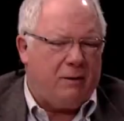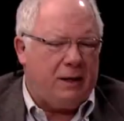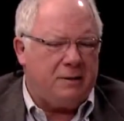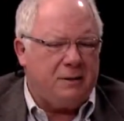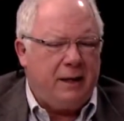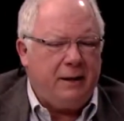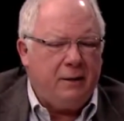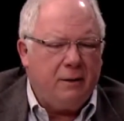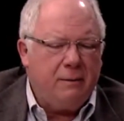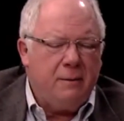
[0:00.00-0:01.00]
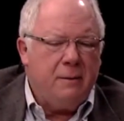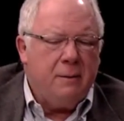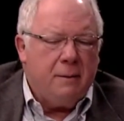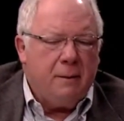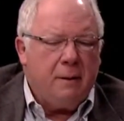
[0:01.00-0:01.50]
let's say your
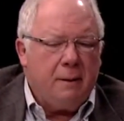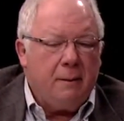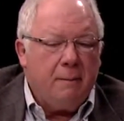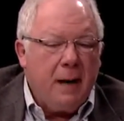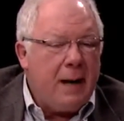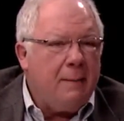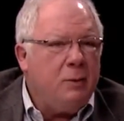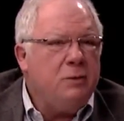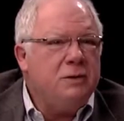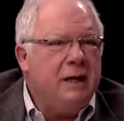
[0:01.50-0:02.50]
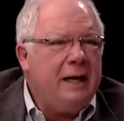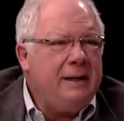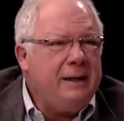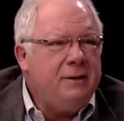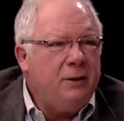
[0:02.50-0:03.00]
mom who's
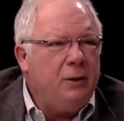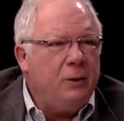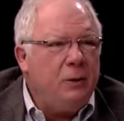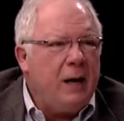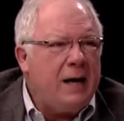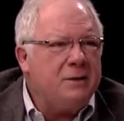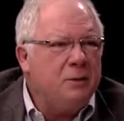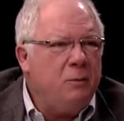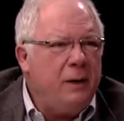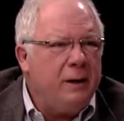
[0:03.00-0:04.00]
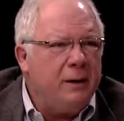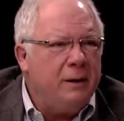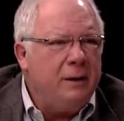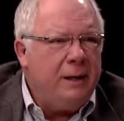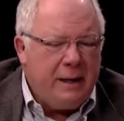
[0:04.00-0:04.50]
92 has a
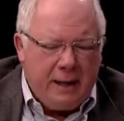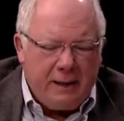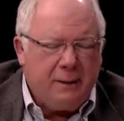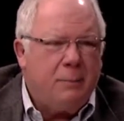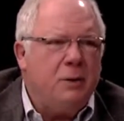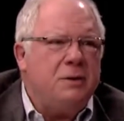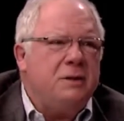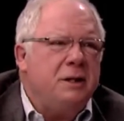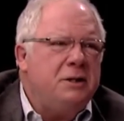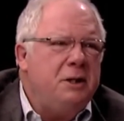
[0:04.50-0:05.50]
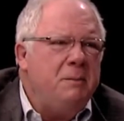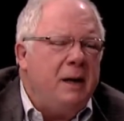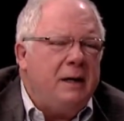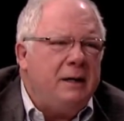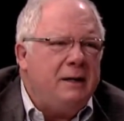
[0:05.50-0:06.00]
will, and the person that she
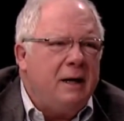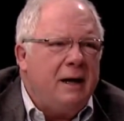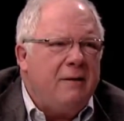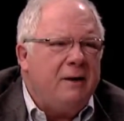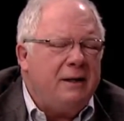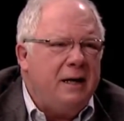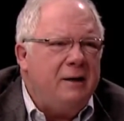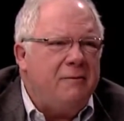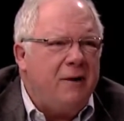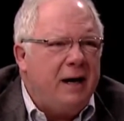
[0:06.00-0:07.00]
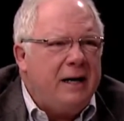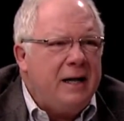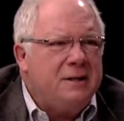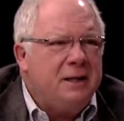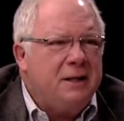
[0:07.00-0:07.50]
might have identified
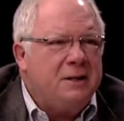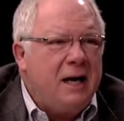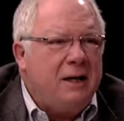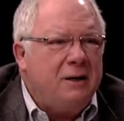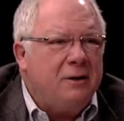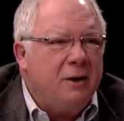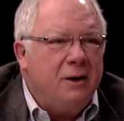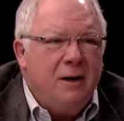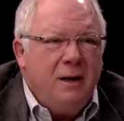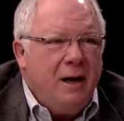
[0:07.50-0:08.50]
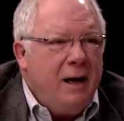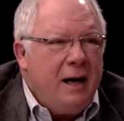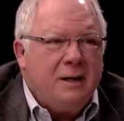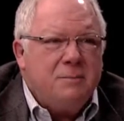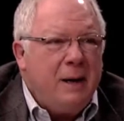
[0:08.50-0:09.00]
as the executor
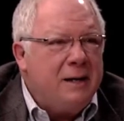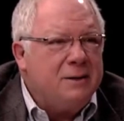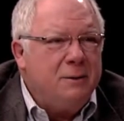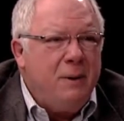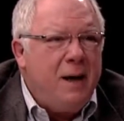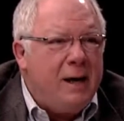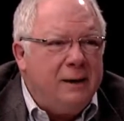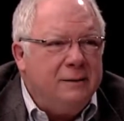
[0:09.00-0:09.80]
has passed away.